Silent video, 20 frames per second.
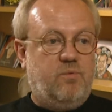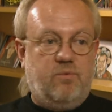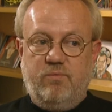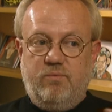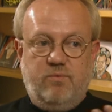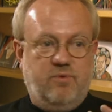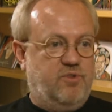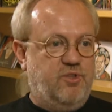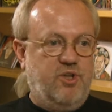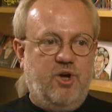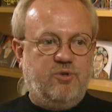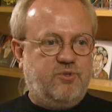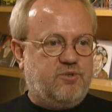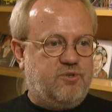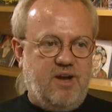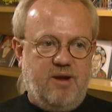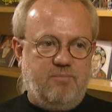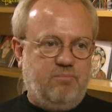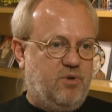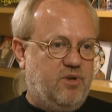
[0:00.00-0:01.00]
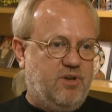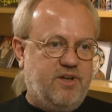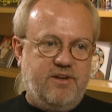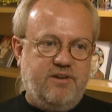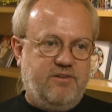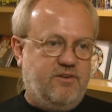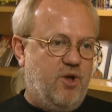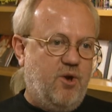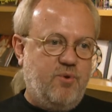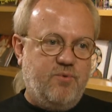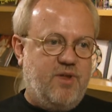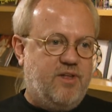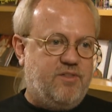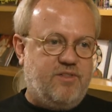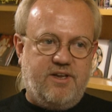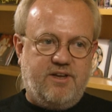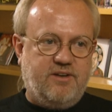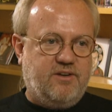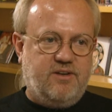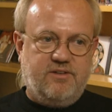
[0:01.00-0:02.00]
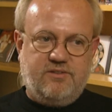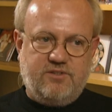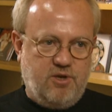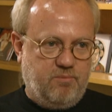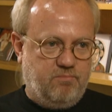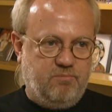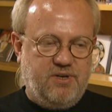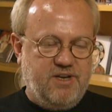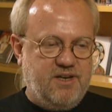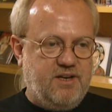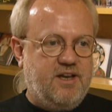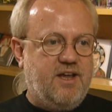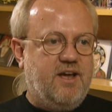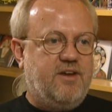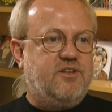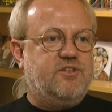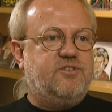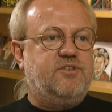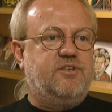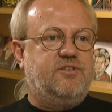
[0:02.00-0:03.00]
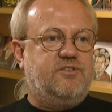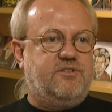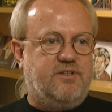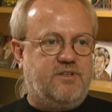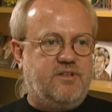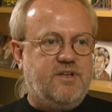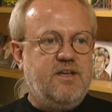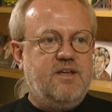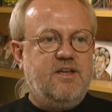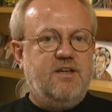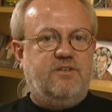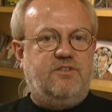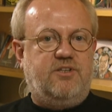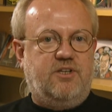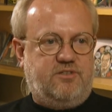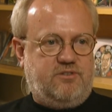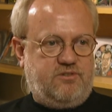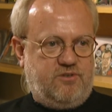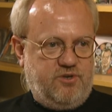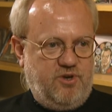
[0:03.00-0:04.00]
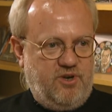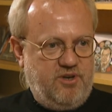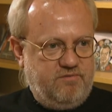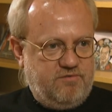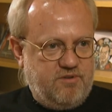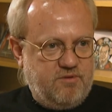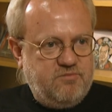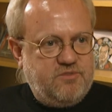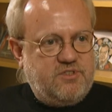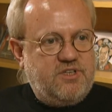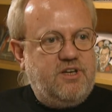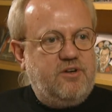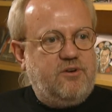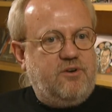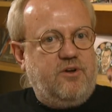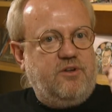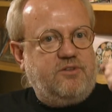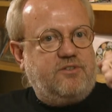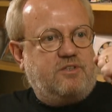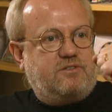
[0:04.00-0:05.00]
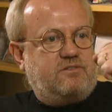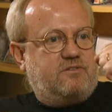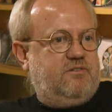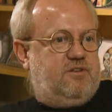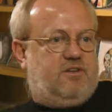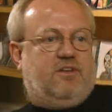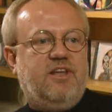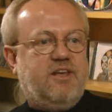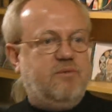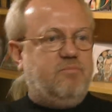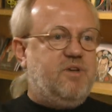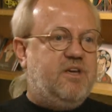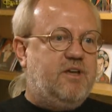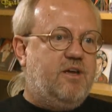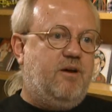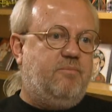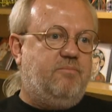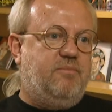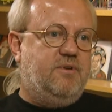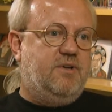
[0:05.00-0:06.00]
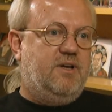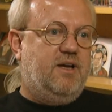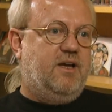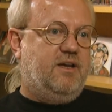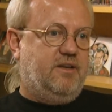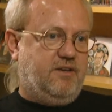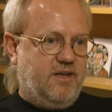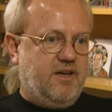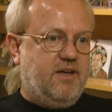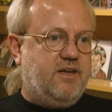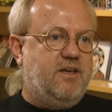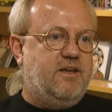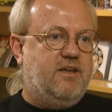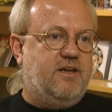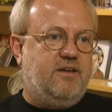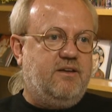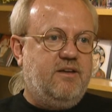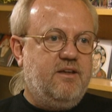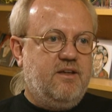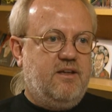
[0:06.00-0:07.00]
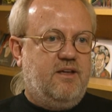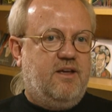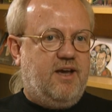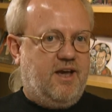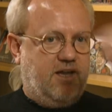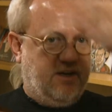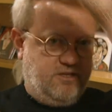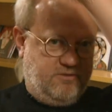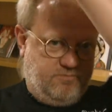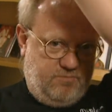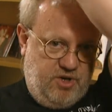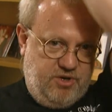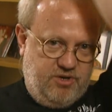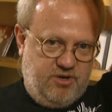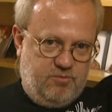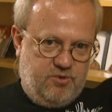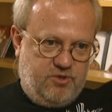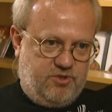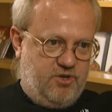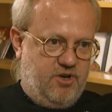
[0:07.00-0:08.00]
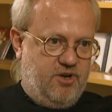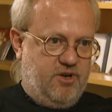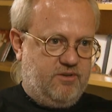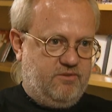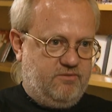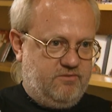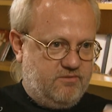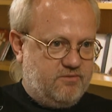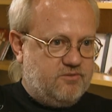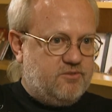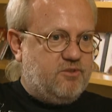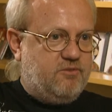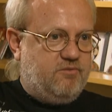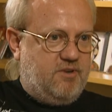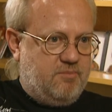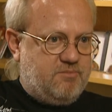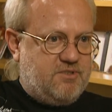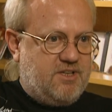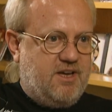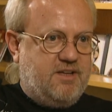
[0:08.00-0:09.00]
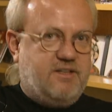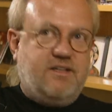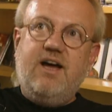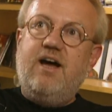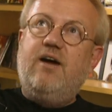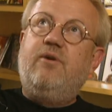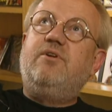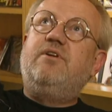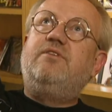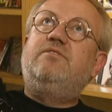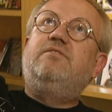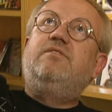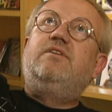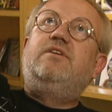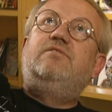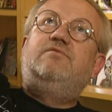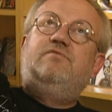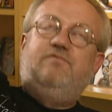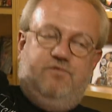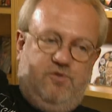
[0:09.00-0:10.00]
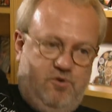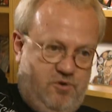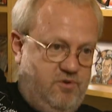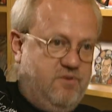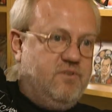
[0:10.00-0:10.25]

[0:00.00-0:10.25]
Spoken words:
with no trampoline, no nothing, completely unassisted, just going from zero and just leaping up and kicking it. And his body would turn sort of upside down. His foot